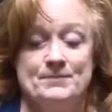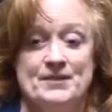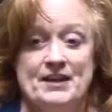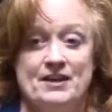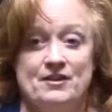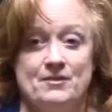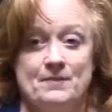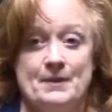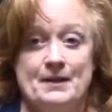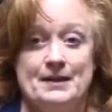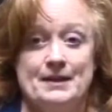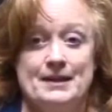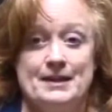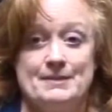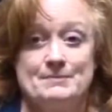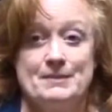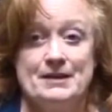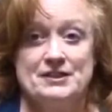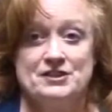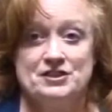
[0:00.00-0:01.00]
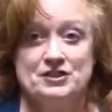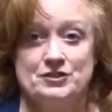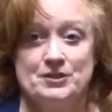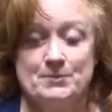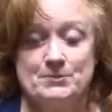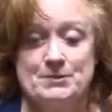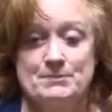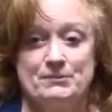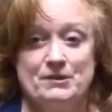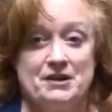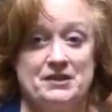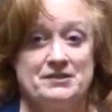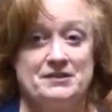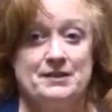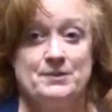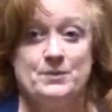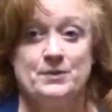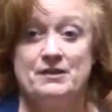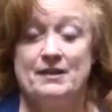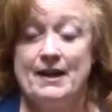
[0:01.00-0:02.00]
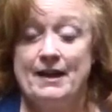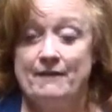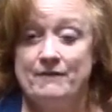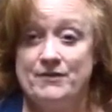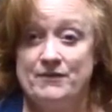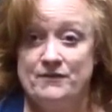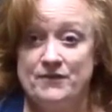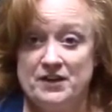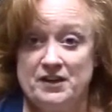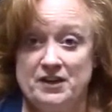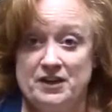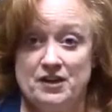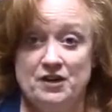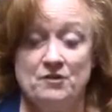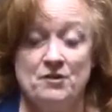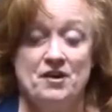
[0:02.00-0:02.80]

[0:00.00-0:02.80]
Now in my description box I will have the video